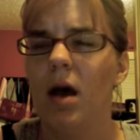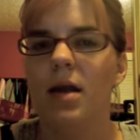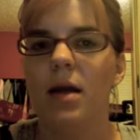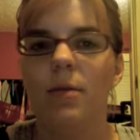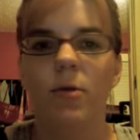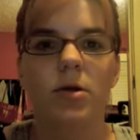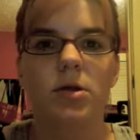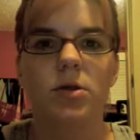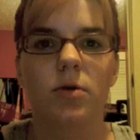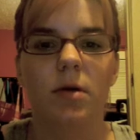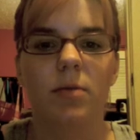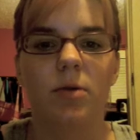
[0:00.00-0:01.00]
not more
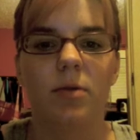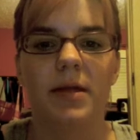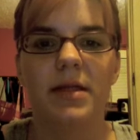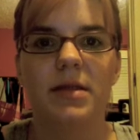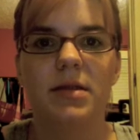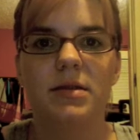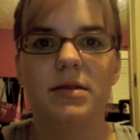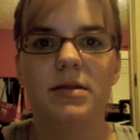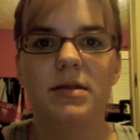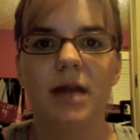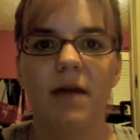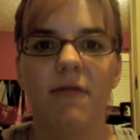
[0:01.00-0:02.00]
enjoyable, but
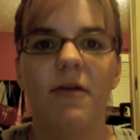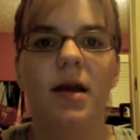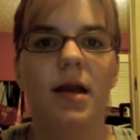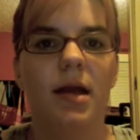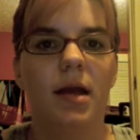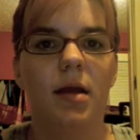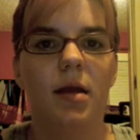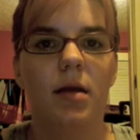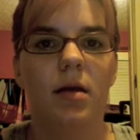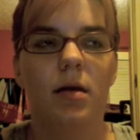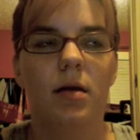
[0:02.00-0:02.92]
definitely